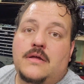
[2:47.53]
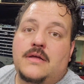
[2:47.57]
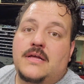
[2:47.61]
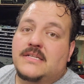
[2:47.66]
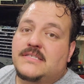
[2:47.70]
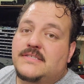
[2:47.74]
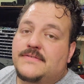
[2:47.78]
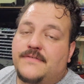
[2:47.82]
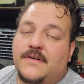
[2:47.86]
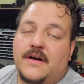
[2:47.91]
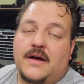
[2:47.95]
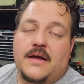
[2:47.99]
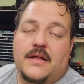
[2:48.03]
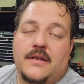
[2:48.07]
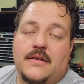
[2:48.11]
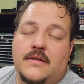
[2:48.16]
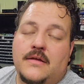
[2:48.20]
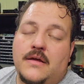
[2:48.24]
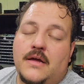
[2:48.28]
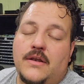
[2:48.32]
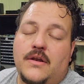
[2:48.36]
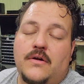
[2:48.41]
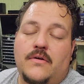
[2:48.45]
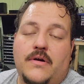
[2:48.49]
That's fine,
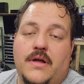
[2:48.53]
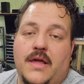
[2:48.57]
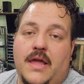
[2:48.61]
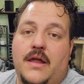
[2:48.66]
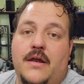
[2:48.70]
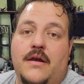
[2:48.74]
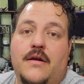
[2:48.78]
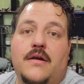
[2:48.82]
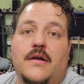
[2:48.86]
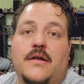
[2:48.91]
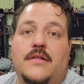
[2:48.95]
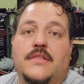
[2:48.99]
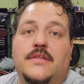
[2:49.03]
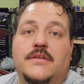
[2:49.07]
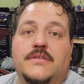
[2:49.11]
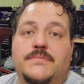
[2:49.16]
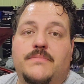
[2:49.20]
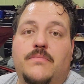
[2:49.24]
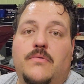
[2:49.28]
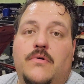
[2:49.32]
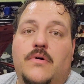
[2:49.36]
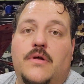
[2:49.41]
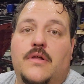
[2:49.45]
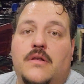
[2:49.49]
I don't care at this
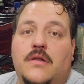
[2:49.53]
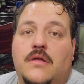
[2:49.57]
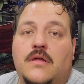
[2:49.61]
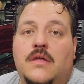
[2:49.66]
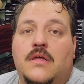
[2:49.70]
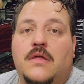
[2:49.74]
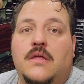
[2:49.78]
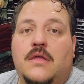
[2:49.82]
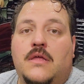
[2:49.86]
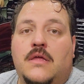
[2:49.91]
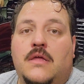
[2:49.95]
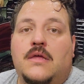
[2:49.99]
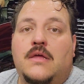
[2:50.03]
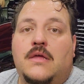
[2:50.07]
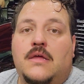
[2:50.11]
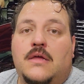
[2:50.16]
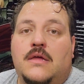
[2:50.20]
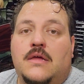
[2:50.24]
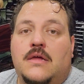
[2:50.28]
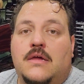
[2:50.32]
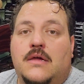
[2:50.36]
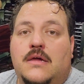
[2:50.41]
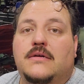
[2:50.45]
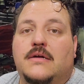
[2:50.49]
point.
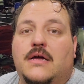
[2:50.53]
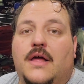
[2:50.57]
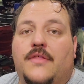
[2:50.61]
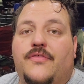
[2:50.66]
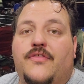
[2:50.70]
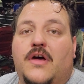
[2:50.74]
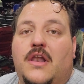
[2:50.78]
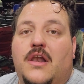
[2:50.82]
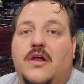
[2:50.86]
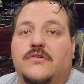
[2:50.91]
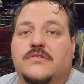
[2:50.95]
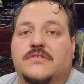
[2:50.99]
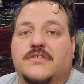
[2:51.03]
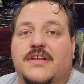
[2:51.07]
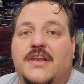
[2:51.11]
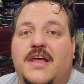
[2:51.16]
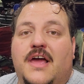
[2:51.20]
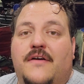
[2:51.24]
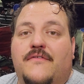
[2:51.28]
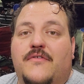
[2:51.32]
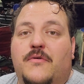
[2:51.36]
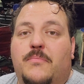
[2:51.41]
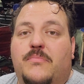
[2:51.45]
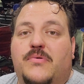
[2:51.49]
I thought I was gonna
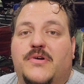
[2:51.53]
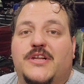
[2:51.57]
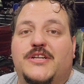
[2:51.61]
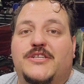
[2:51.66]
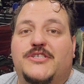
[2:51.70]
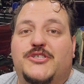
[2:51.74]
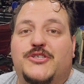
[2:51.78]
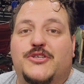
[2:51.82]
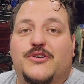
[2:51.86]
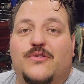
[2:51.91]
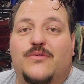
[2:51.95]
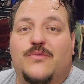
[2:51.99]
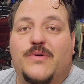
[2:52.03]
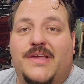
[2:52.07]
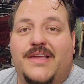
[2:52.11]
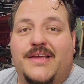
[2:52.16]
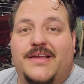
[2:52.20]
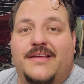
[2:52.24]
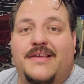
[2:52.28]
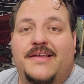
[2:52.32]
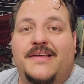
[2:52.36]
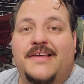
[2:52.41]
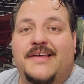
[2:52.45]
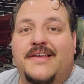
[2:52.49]
have a pretty chill
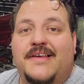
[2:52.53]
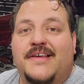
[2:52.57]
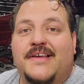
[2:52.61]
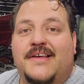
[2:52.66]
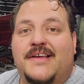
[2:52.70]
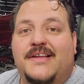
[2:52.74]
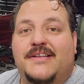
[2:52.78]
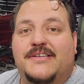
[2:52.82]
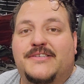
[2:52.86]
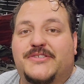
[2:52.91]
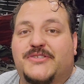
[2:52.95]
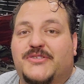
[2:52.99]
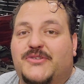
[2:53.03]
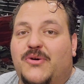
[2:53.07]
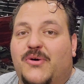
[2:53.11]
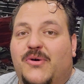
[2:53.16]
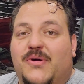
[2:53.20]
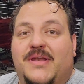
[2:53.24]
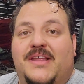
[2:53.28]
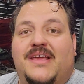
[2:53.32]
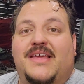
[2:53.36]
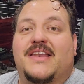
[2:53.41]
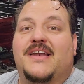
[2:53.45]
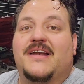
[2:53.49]
week, just
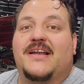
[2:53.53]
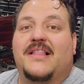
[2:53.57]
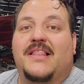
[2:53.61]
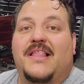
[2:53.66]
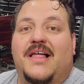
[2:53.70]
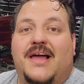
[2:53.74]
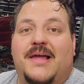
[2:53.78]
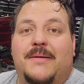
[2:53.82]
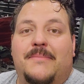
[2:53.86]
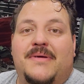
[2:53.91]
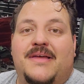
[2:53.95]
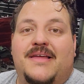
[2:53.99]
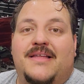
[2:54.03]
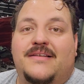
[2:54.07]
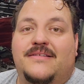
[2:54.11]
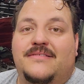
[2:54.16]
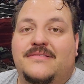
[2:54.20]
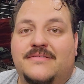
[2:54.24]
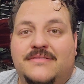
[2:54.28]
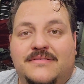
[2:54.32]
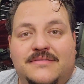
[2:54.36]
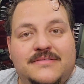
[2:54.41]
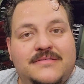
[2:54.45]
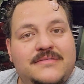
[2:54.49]
going to get an alignment,
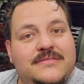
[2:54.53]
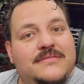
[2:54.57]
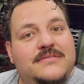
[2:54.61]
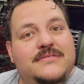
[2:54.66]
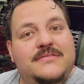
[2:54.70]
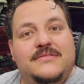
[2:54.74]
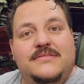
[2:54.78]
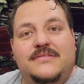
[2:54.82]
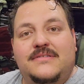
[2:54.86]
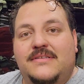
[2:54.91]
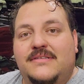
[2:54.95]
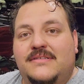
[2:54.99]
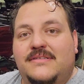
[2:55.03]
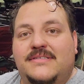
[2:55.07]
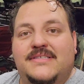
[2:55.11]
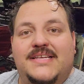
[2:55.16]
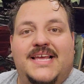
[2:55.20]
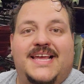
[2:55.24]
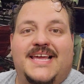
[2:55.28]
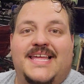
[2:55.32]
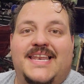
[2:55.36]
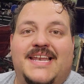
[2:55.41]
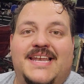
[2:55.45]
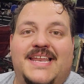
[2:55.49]

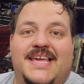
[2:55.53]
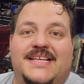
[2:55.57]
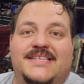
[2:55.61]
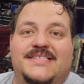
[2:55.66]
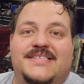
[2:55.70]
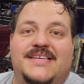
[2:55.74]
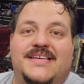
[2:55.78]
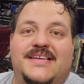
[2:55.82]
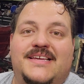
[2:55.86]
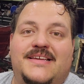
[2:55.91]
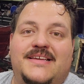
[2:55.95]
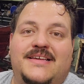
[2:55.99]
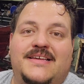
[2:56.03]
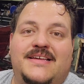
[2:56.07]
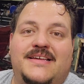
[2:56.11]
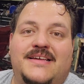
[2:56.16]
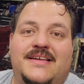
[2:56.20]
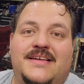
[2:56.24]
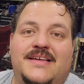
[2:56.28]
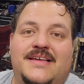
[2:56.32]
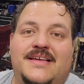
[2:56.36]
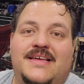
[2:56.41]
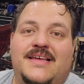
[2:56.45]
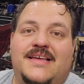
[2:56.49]
taking it easy,
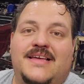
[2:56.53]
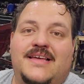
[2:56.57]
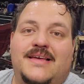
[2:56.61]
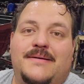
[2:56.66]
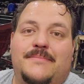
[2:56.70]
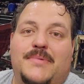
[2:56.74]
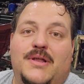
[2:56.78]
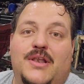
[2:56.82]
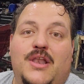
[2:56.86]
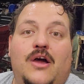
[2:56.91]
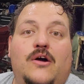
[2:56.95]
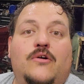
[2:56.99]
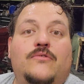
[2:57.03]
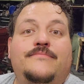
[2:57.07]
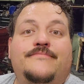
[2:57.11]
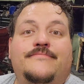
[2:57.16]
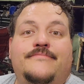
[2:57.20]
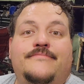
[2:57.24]
but no.